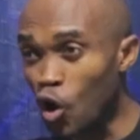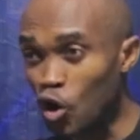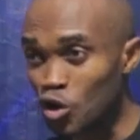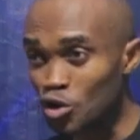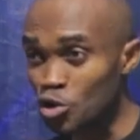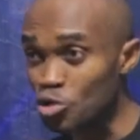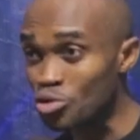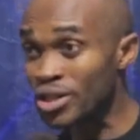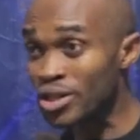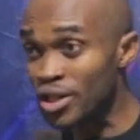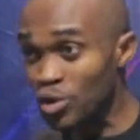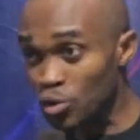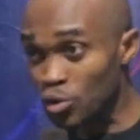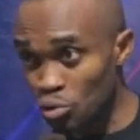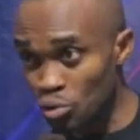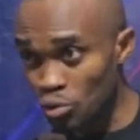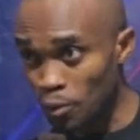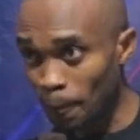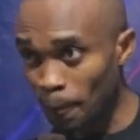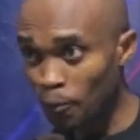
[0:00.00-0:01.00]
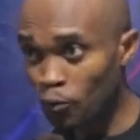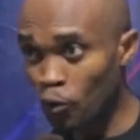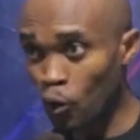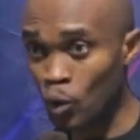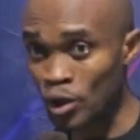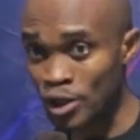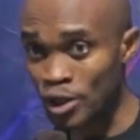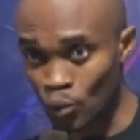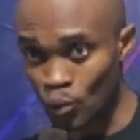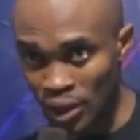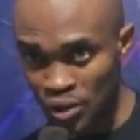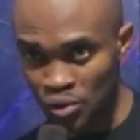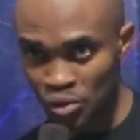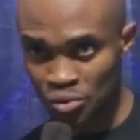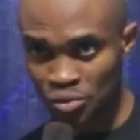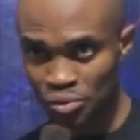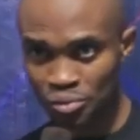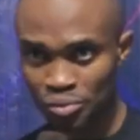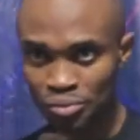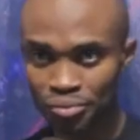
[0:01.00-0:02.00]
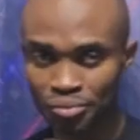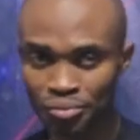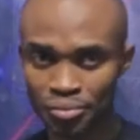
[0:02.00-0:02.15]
God using you for what He wants to do.